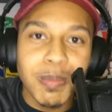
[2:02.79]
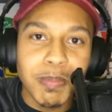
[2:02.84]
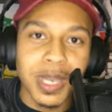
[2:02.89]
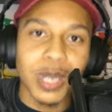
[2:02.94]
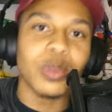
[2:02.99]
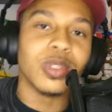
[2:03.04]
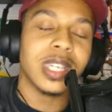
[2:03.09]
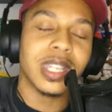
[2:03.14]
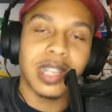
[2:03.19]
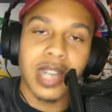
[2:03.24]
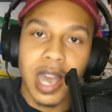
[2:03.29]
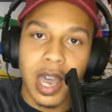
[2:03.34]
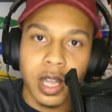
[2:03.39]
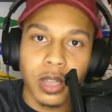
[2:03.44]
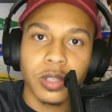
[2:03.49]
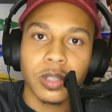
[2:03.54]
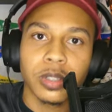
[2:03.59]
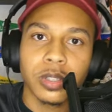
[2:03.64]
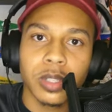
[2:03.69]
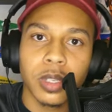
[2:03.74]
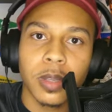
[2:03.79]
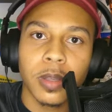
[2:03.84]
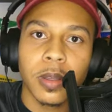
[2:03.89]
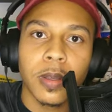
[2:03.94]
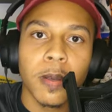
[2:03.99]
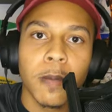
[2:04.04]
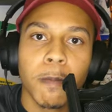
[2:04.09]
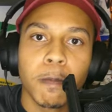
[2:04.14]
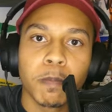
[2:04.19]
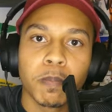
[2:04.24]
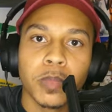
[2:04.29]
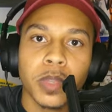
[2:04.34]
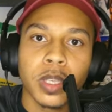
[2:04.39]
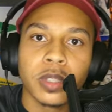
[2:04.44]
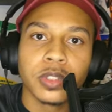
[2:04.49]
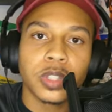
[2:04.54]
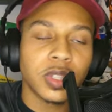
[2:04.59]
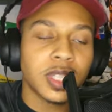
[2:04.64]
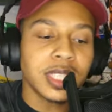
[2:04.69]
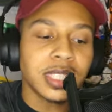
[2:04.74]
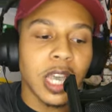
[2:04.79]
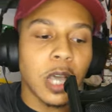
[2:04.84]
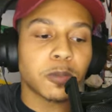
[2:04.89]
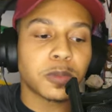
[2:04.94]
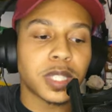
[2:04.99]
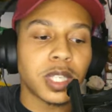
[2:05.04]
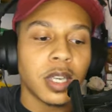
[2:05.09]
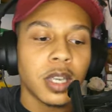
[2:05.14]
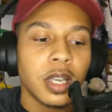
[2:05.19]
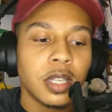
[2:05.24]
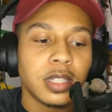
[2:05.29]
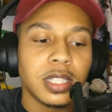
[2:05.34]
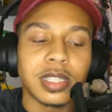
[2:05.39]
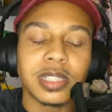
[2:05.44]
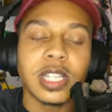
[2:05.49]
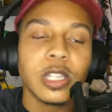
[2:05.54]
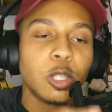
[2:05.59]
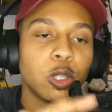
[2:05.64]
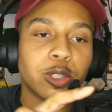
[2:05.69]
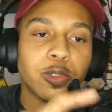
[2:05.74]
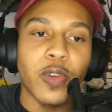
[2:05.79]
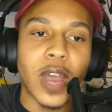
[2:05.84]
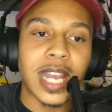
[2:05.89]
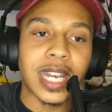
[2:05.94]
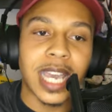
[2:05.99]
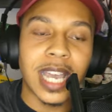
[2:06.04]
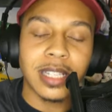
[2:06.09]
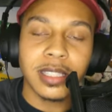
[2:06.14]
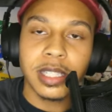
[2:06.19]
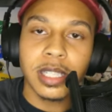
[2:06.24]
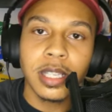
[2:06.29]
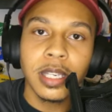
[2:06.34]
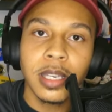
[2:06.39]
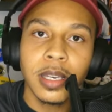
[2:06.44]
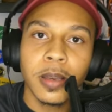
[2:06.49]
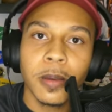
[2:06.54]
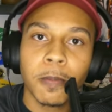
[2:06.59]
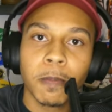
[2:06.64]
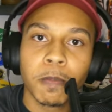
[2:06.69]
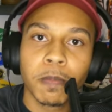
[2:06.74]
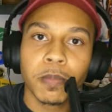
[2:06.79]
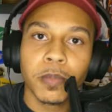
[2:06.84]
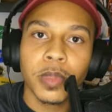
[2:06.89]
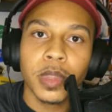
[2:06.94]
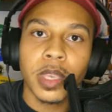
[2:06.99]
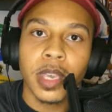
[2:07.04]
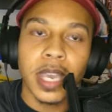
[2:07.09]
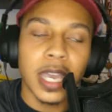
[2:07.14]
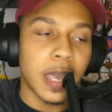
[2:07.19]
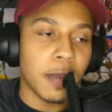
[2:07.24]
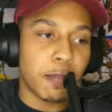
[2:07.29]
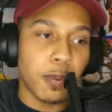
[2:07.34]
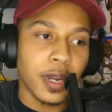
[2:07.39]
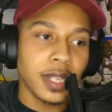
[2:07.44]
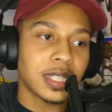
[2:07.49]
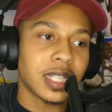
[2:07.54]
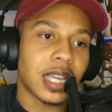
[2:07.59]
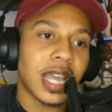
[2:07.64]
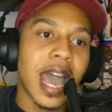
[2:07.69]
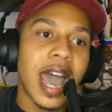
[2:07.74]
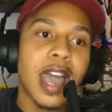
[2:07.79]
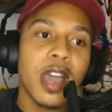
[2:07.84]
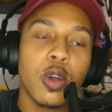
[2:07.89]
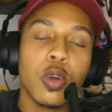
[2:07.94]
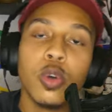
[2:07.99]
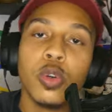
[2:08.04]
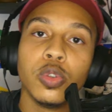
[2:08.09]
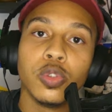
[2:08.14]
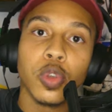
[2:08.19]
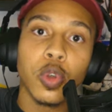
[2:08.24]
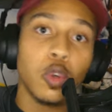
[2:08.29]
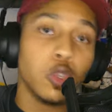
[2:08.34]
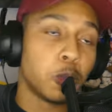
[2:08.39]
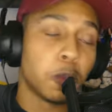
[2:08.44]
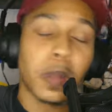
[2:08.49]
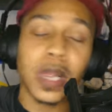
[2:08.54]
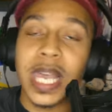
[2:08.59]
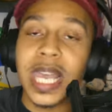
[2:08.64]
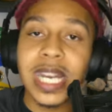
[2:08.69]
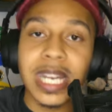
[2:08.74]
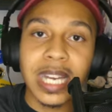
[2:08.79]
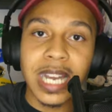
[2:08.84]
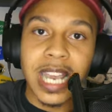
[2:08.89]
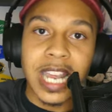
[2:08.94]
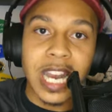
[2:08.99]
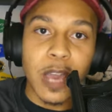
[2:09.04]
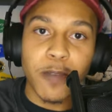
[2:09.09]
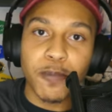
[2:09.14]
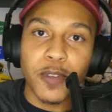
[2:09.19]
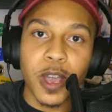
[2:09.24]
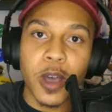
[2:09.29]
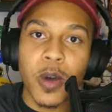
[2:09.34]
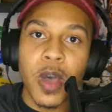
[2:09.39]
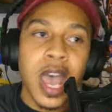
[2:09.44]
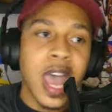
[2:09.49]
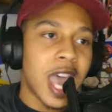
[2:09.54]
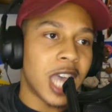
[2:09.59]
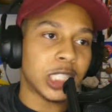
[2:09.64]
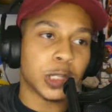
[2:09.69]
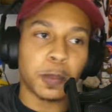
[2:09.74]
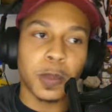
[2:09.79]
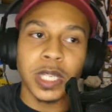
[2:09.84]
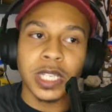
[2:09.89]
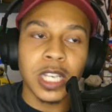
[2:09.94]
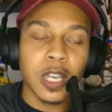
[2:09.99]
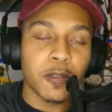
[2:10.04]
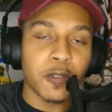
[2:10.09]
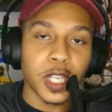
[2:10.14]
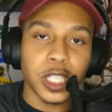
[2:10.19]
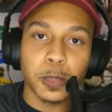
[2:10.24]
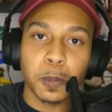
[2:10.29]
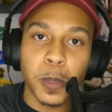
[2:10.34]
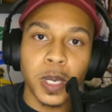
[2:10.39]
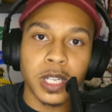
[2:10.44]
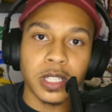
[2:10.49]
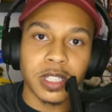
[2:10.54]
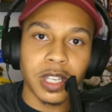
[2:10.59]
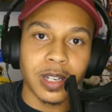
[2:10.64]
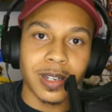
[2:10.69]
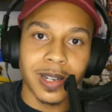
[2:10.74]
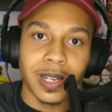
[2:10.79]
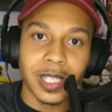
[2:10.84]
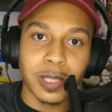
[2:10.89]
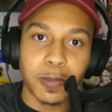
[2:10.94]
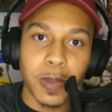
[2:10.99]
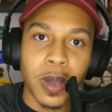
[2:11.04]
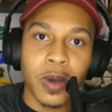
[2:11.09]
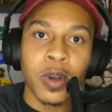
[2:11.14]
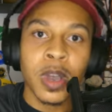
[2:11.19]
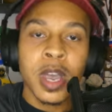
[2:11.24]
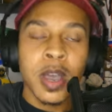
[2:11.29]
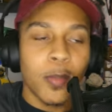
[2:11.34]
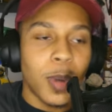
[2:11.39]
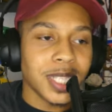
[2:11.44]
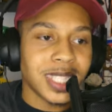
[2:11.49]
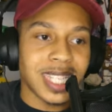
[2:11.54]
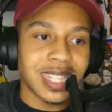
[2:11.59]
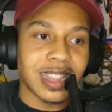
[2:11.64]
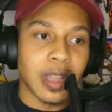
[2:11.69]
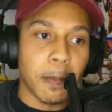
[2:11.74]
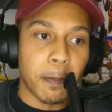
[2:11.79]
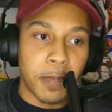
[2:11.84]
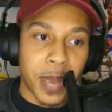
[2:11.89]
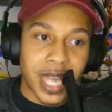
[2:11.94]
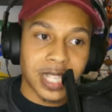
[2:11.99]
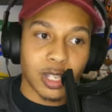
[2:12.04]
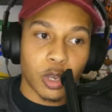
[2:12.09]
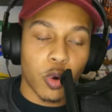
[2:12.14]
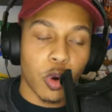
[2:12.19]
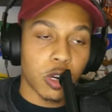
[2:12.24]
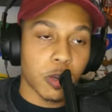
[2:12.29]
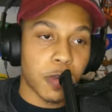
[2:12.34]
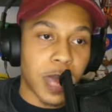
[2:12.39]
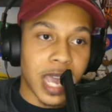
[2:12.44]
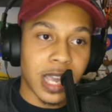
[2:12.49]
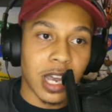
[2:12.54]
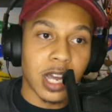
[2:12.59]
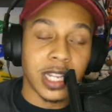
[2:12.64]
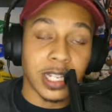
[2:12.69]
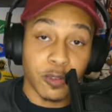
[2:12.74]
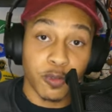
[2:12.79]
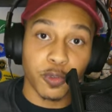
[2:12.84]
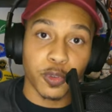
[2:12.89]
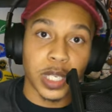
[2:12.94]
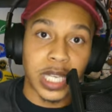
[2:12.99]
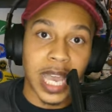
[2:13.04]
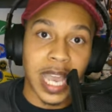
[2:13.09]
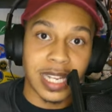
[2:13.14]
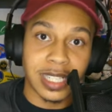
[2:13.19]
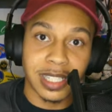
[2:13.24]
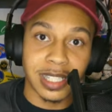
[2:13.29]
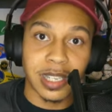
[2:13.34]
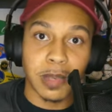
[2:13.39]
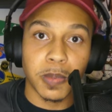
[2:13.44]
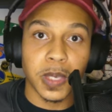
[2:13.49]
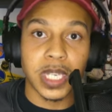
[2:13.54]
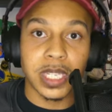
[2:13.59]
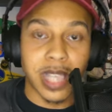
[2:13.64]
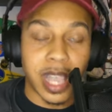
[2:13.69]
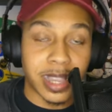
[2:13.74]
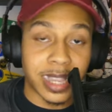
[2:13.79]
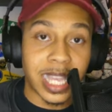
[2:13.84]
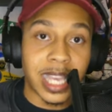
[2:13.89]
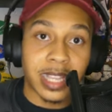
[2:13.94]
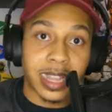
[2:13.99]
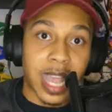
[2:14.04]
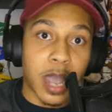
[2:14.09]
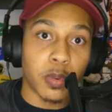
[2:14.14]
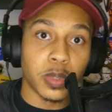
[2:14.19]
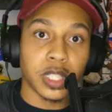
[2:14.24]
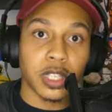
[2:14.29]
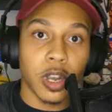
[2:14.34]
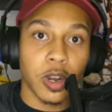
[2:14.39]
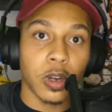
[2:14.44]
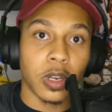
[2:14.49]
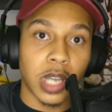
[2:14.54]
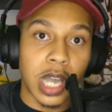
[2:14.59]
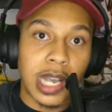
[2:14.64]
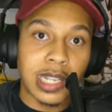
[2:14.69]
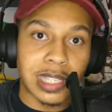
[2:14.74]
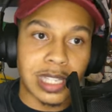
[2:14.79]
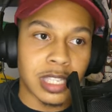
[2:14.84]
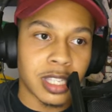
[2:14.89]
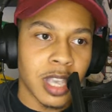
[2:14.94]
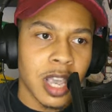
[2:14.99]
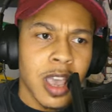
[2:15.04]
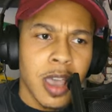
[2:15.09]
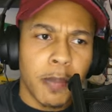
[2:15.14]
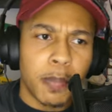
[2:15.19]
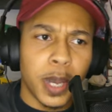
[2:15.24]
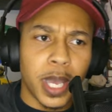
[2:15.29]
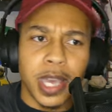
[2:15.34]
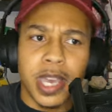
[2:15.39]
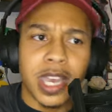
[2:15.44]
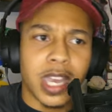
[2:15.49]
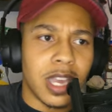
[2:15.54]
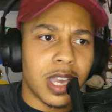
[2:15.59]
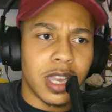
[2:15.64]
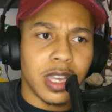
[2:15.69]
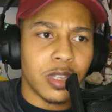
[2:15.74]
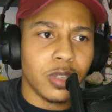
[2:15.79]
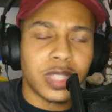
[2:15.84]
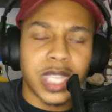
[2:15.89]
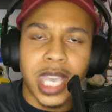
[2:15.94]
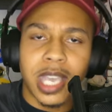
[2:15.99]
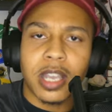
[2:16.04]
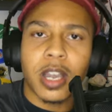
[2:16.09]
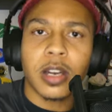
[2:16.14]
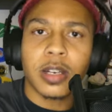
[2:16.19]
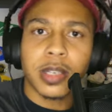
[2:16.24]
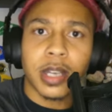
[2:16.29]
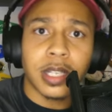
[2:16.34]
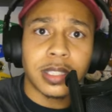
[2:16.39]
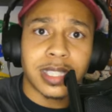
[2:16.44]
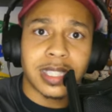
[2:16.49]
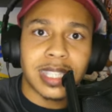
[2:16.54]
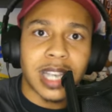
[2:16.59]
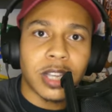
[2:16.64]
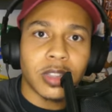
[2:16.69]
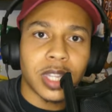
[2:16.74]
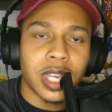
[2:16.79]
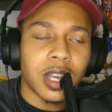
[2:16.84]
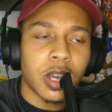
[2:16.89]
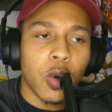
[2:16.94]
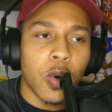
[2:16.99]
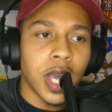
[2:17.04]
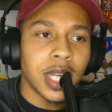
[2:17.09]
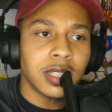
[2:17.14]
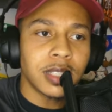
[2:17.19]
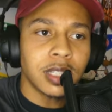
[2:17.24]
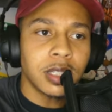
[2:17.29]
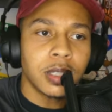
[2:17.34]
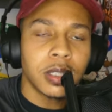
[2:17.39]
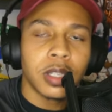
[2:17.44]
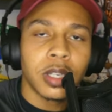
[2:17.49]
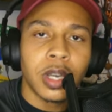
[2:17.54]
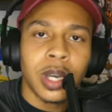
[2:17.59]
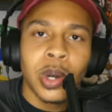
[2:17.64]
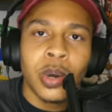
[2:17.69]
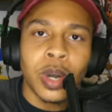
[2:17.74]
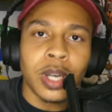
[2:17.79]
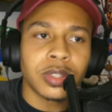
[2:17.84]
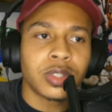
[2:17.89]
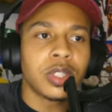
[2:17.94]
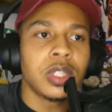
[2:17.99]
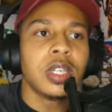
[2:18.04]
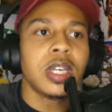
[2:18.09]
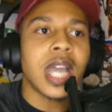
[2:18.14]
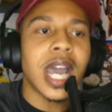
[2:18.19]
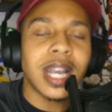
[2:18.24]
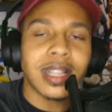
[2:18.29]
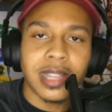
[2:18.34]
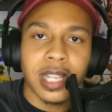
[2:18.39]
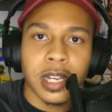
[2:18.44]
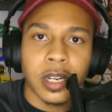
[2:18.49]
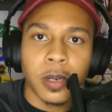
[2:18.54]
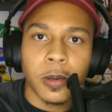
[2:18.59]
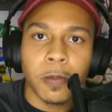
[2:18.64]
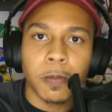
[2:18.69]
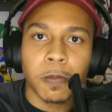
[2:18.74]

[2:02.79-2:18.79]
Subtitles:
million. So this helps the Steelers financially. It brings a guy who's played in the NFL, has plenty of experience under his belt, wasn't the best quarterback in free agency, because I think that was Kirk Cousins. But you take Kirk Cousins out the equation, who else do you got there?